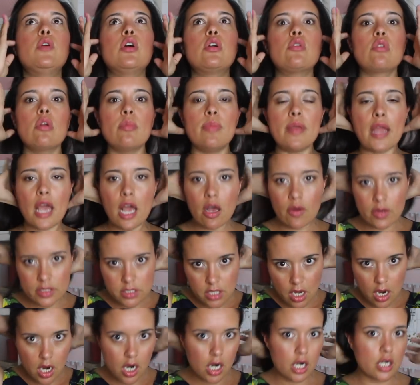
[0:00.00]
group now, it's
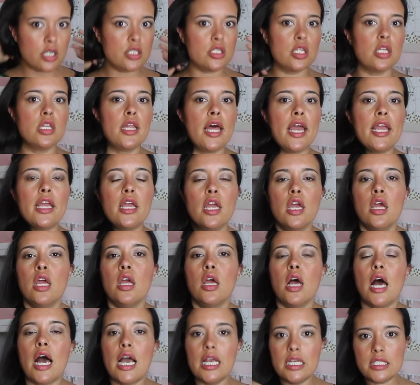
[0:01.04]
hard to like
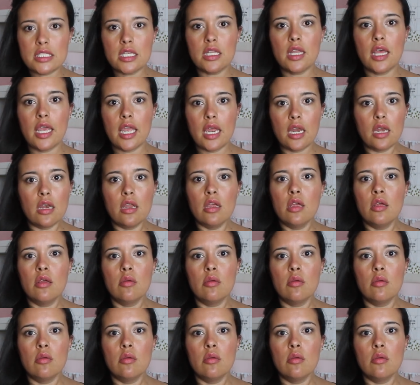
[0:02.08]
isolate